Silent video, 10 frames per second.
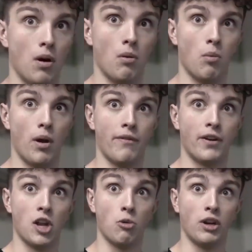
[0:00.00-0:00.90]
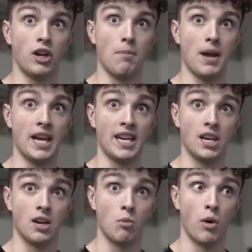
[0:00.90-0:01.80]
But what if I don't need a
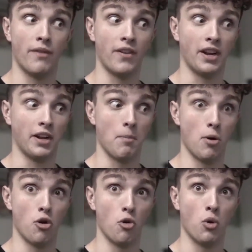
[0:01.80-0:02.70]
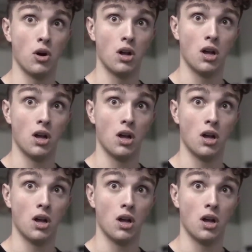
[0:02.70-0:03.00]
pee? What if I need a poo?